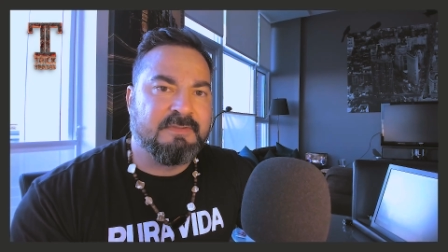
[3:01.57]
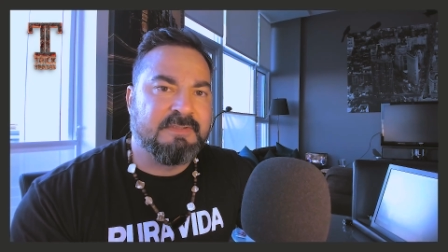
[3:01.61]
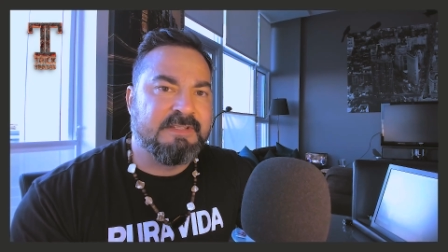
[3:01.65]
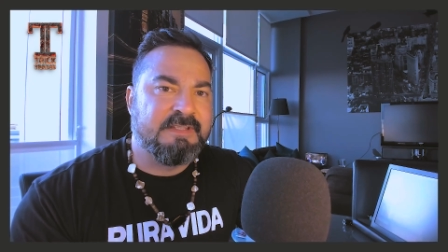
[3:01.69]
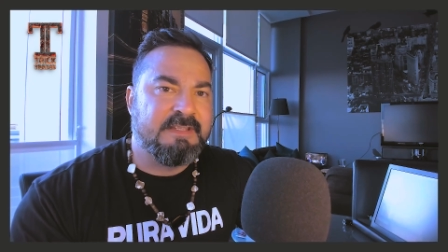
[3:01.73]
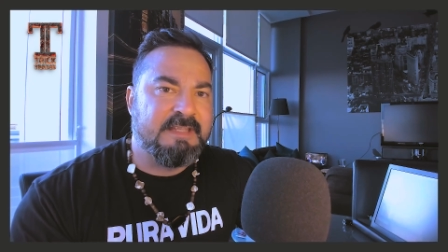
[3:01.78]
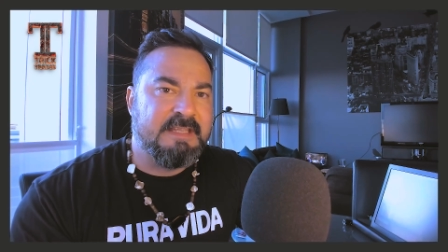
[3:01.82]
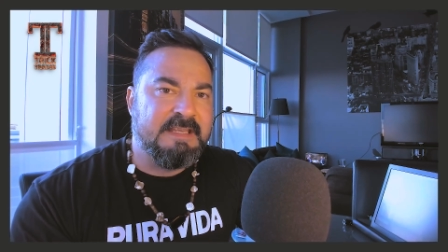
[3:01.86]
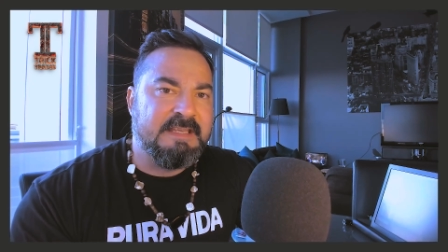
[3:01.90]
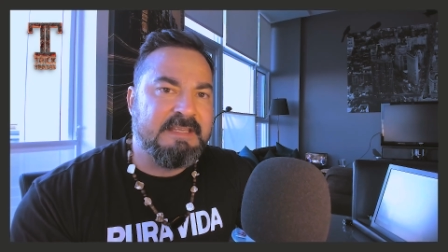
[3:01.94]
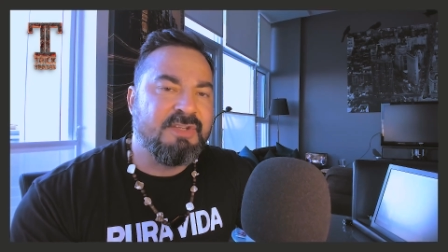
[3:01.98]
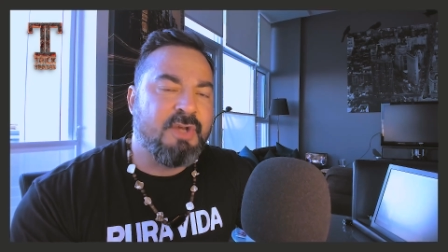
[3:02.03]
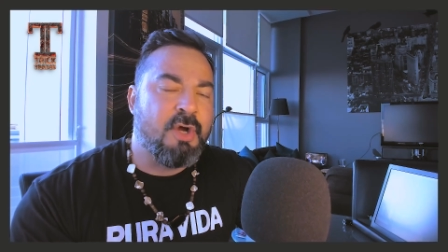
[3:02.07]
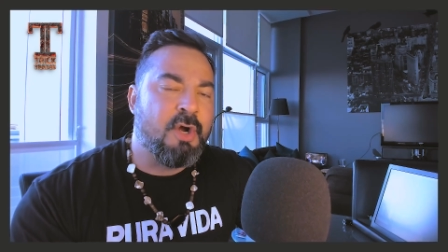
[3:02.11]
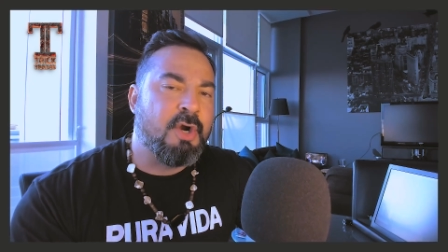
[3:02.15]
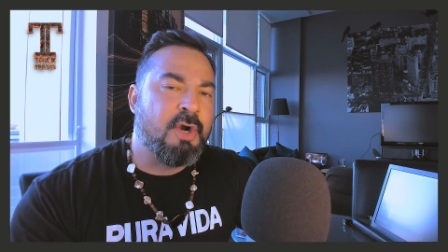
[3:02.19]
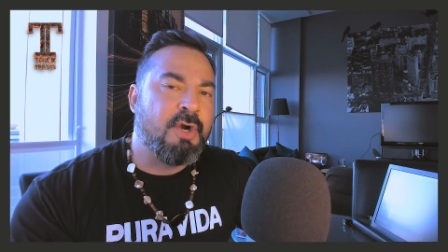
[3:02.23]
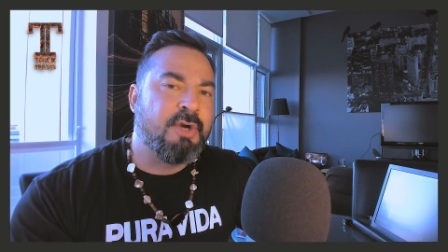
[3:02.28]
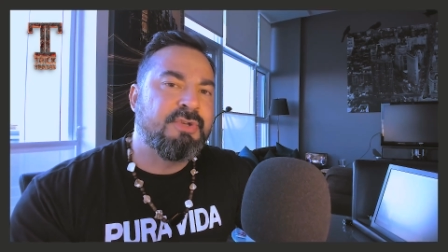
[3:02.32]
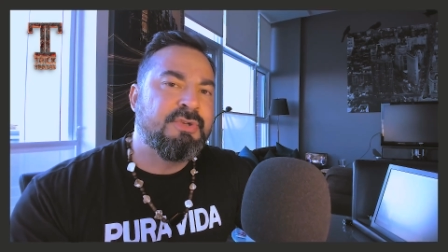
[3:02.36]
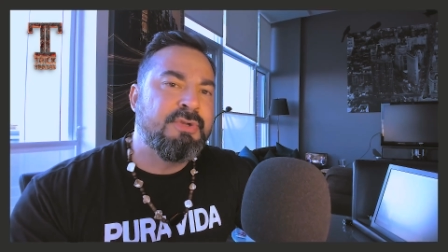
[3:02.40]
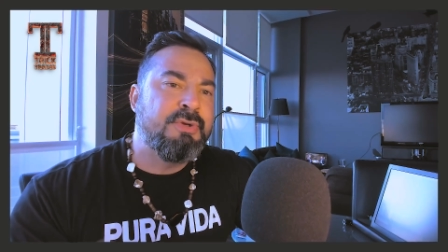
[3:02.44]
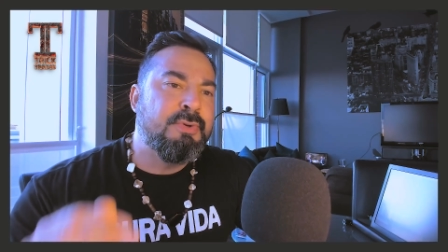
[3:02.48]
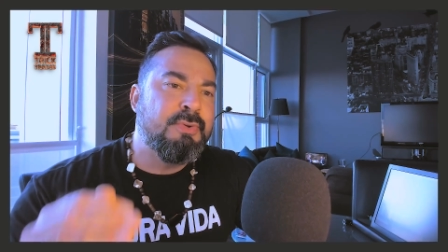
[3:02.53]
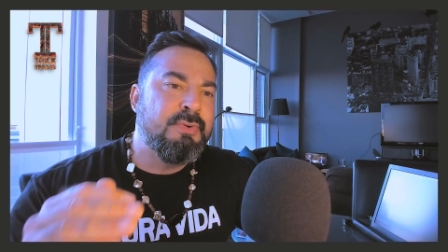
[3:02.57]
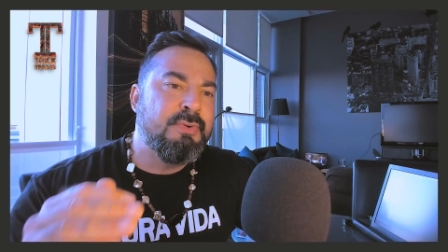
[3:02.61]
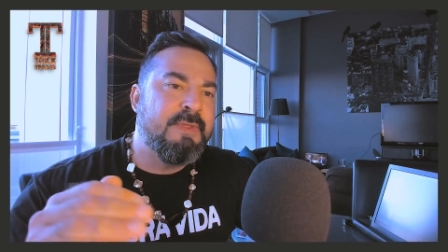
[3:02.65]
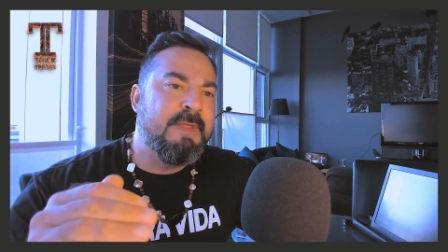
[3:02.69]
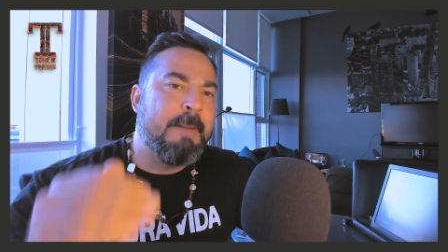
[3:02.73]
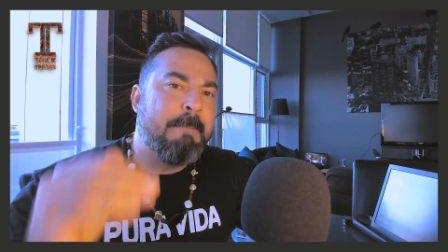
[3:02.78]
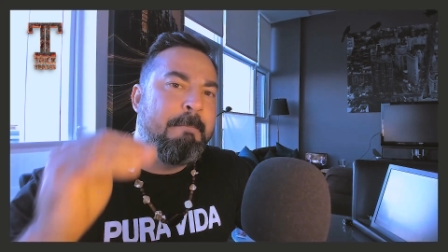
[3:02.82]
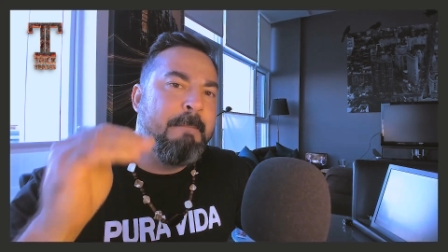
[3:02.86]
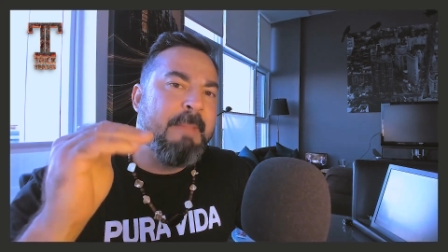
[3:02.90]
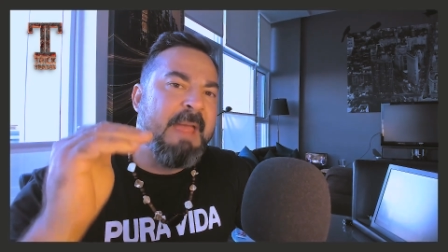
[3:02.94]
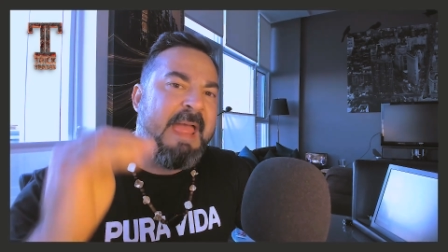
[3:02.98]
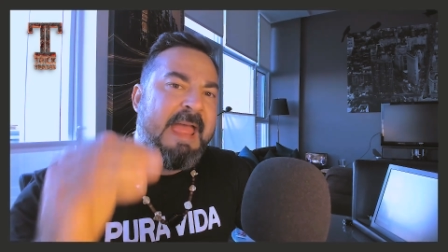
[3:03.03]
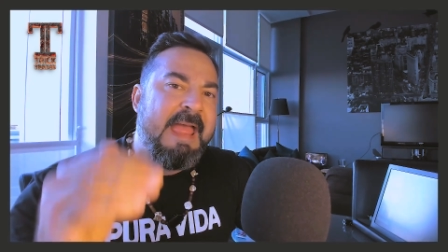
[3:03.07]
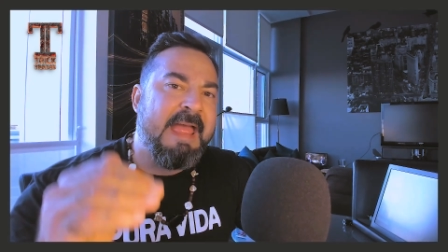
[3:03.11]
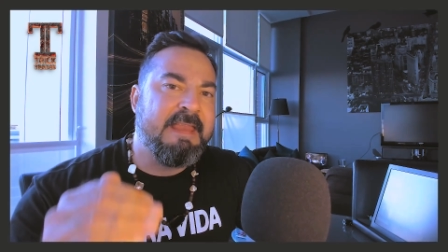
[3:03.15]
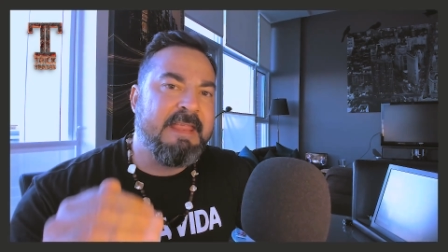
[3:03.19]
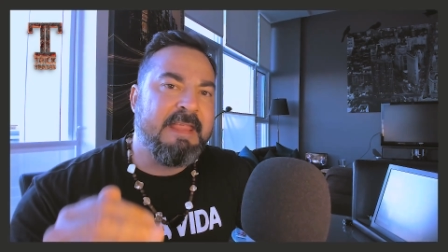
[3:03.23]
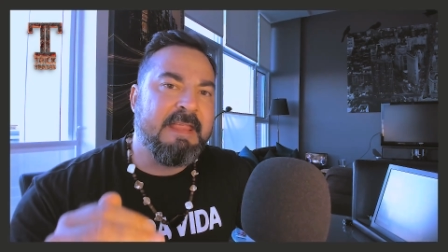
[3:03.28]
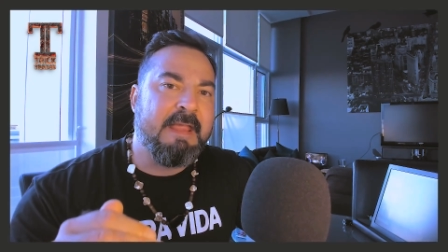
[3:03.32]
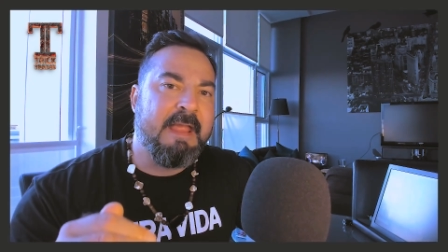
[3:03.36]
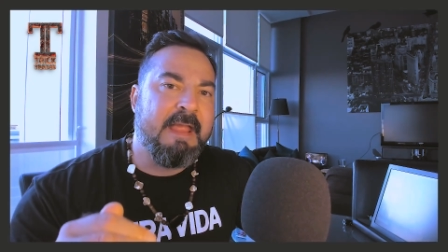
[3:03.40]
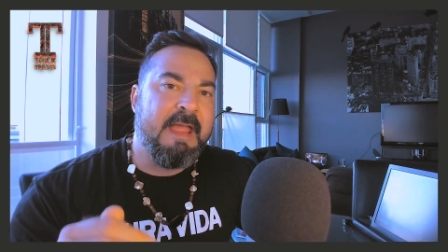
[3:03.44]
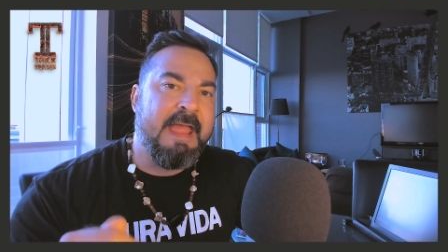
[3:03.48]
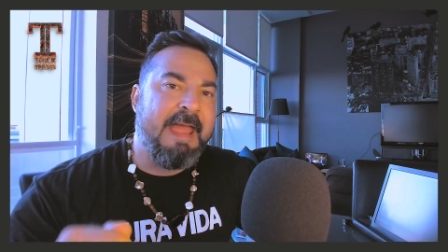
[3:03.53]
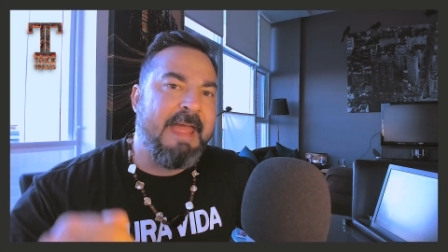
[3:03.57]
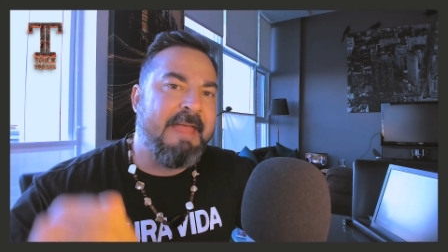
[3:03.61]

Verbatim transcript: These are to the penny,